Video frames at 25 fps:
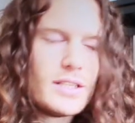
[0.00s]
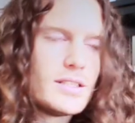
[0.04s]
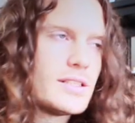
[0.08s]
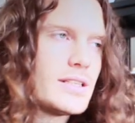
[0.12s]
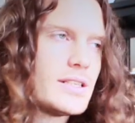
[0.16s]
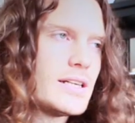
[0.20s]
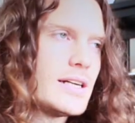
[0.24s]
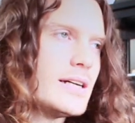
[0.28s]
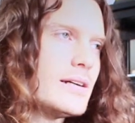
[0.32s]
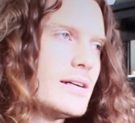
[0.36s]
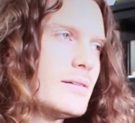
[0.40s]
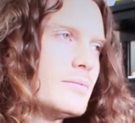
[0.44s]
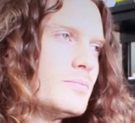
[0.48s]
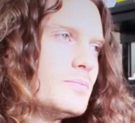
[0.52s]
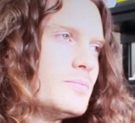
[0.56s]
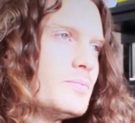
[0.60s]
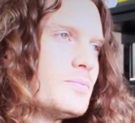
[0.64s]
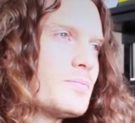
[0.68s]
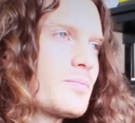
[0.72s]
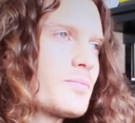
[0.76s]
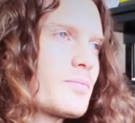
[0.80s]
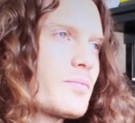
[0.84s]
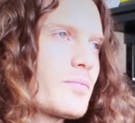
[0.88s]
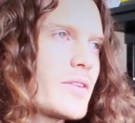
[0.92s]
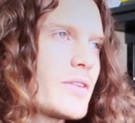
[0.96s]

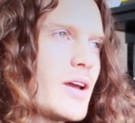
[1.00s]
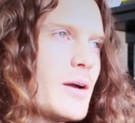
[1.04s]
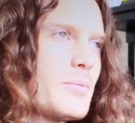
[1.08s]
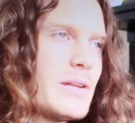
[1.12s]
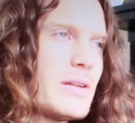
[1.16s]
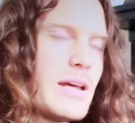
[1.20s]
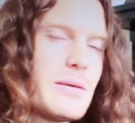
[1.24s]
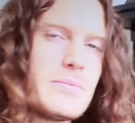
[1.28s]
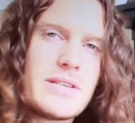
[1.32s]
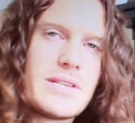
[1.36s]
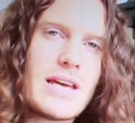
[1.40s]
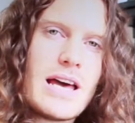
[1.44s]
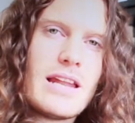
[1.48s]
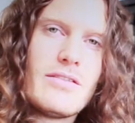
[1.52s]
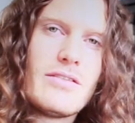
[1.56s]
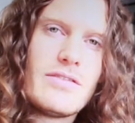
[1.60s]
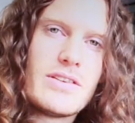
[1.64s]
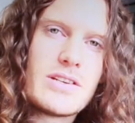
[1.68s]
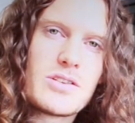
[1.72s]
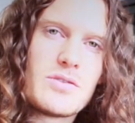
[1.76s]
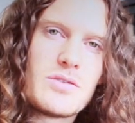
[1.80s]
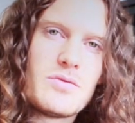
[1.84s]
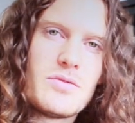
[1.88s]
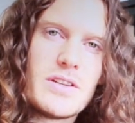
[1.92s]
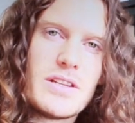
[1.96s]
I blame
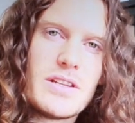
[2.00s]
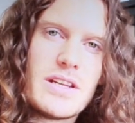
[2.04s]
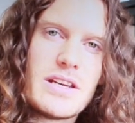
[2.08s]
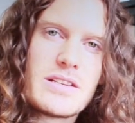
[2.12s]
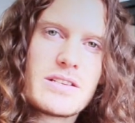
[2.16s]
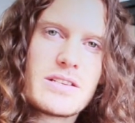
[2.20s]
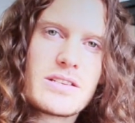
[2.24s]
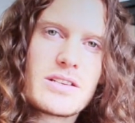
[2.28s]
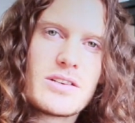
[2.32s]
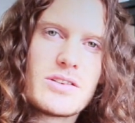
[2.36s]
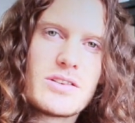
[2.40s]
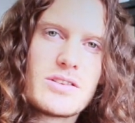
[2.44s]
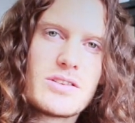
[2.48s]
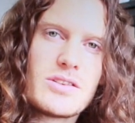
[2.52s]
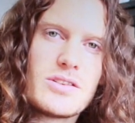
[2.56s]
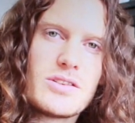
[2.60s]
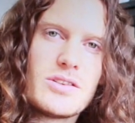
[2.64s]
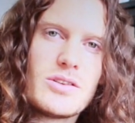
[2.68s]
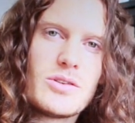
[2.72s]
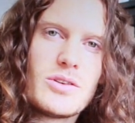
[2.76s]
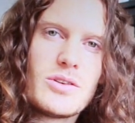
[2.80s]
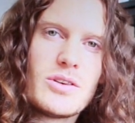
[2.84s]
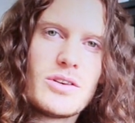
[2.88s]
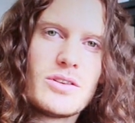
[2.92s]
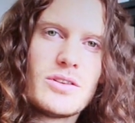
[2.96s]
television for this, because
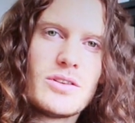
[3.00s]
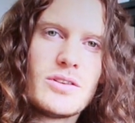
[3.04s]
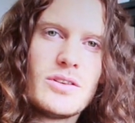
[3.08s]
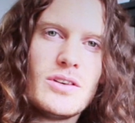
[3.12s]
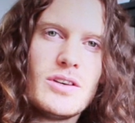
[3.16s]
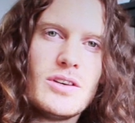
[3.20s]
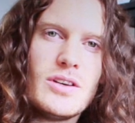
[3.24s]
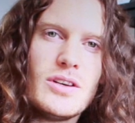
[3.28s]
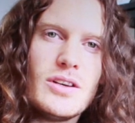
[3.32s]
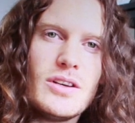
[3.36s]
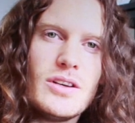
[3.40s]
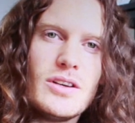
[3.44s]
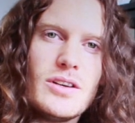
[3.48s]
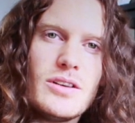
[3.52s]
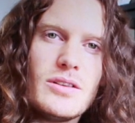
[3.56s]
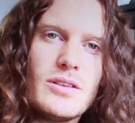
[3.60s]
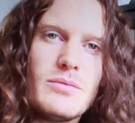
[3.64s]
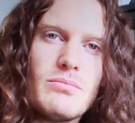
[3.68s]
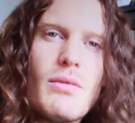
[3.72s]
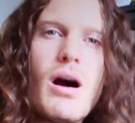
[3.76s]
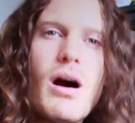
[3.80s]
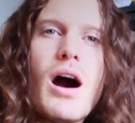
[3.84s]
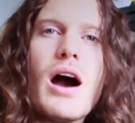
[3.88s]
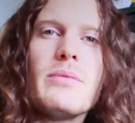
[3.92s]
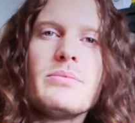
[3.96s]
you can
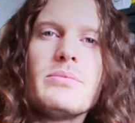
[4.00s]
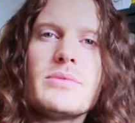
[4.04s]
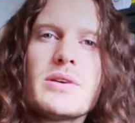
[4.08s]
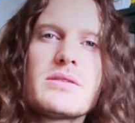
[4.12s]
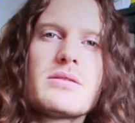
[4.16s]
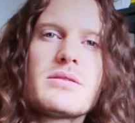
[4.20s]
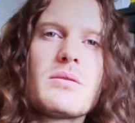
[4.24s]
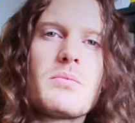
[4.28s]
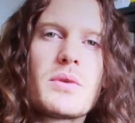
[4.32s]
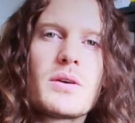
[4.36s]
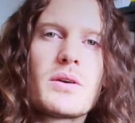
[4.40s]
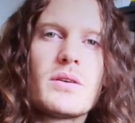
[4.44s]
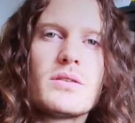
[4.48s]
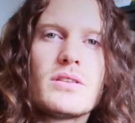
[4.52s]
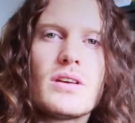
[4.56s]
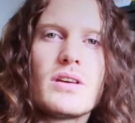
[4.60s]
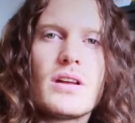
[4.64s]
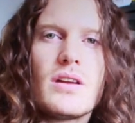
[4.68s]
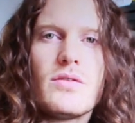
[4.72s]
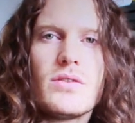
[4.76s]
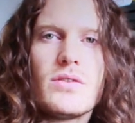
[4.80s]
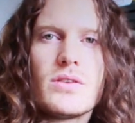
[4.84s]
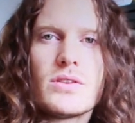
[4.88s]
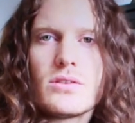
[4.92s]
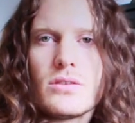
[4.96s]
mime to something on
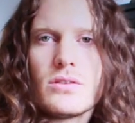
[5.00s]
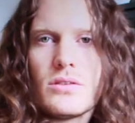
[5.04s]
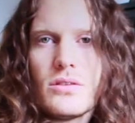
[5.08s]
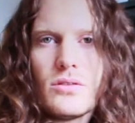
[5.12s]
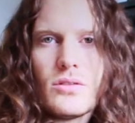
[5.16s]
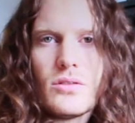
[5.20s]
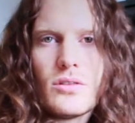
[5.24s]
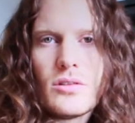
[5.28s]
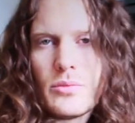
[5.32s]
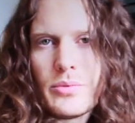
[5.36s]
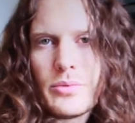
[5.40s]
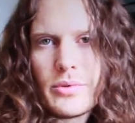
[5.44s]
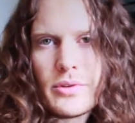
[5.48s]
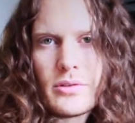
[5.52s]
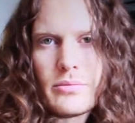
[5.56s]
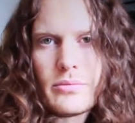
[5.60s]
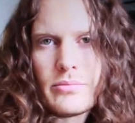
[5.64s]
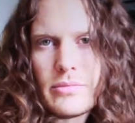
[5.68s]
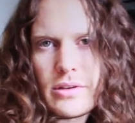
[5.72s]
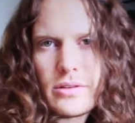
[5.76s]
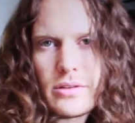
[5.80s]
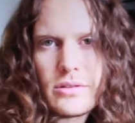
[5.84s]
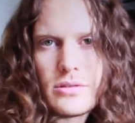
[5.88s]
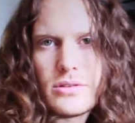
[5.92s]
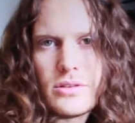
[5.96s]
television and not open your
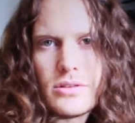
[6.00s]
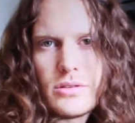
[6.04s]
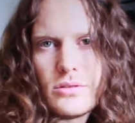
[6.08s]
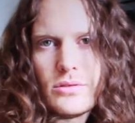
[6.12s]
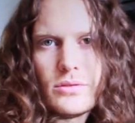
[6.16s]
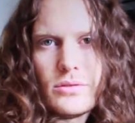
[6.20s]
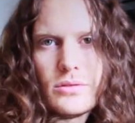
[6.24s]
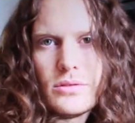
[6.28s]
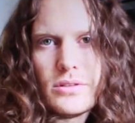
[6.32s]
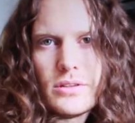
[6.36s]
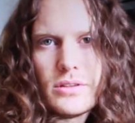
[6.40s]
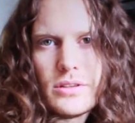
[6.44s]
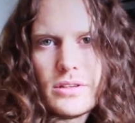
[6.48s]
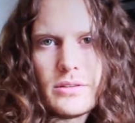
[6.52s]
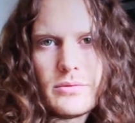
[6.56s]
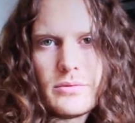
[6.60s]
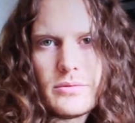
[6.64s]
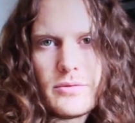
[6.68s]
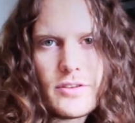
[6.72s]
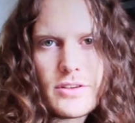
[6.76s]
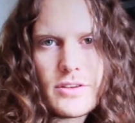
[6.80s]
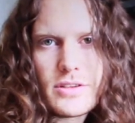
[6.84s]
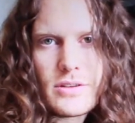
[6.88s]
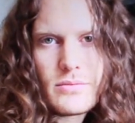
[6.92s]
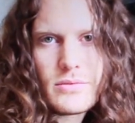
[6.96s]
mouth at all, and
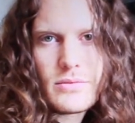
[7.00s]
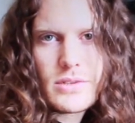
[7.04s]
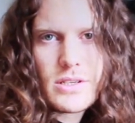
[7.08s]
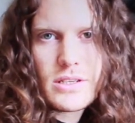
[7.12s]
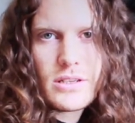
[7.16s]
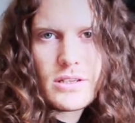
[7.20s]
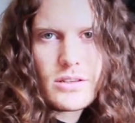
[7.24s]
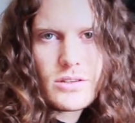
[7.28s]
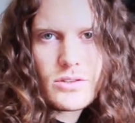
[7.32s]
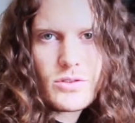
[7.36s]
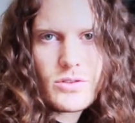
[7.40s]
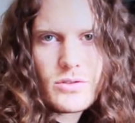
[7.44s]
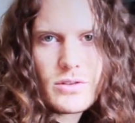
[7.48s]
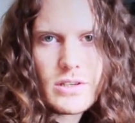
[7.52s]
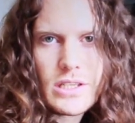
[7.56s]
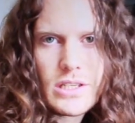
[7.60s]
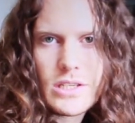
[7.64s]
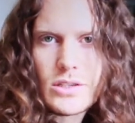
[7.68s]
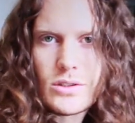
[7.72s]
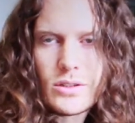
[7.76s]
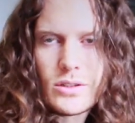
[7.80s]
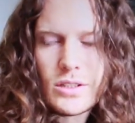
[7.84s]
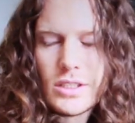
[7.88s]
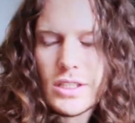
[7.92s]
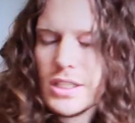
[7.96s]
for some reason it looks really
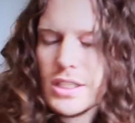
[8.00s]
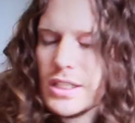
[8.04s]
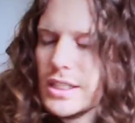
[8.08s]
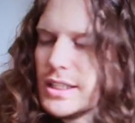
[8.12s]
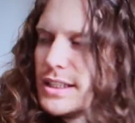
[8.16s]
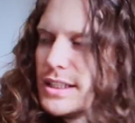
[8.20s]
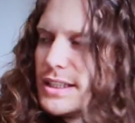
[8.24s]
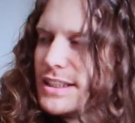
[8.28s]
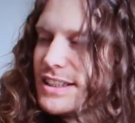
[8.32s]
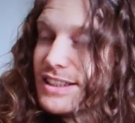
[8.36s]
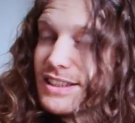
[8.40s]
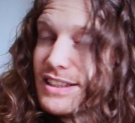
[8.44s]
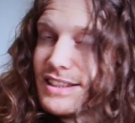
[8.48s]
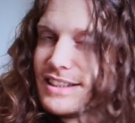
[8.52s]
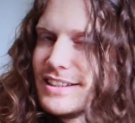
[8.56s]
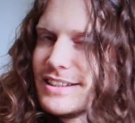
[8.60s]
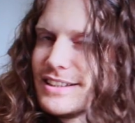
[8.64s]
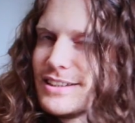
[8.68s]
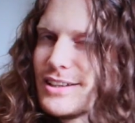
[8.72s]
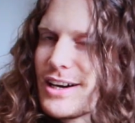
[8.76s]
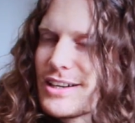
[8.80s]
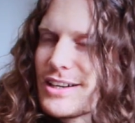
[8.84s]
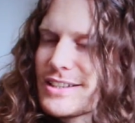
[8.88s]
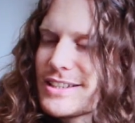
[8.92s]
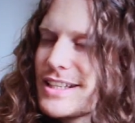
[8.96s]
cool.
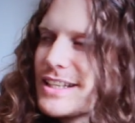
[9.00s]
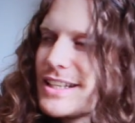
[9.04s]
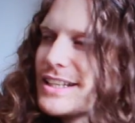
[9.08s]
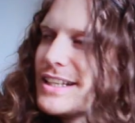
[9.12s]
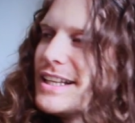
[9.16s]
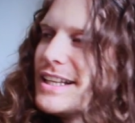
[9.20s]
Not.